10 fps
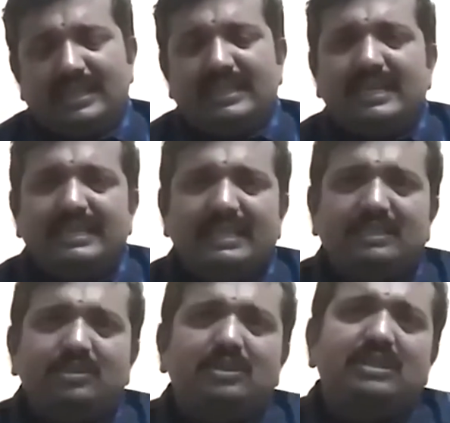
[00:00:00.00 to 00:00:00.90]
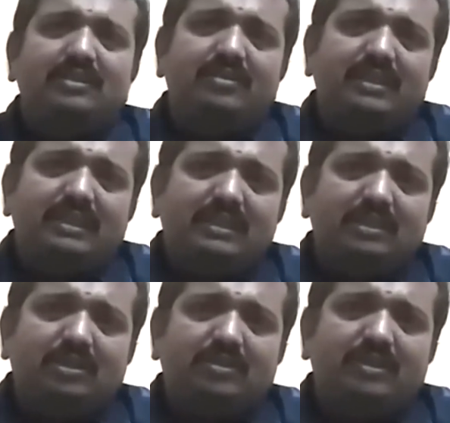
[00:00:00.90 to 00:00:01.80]
And that takes you
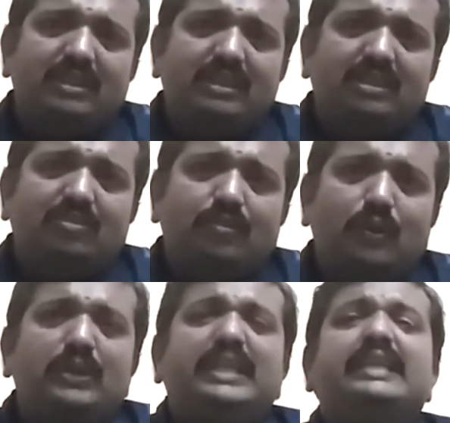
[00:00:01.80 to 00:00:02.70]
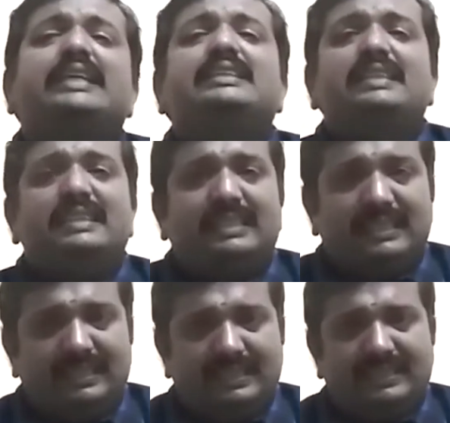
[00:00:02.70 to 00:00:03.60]
to the world of protein
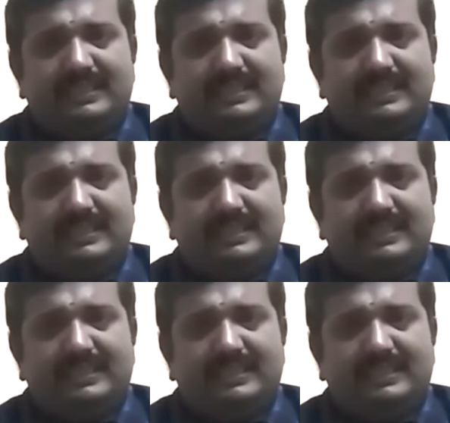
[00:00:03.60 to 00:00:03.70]
engineering.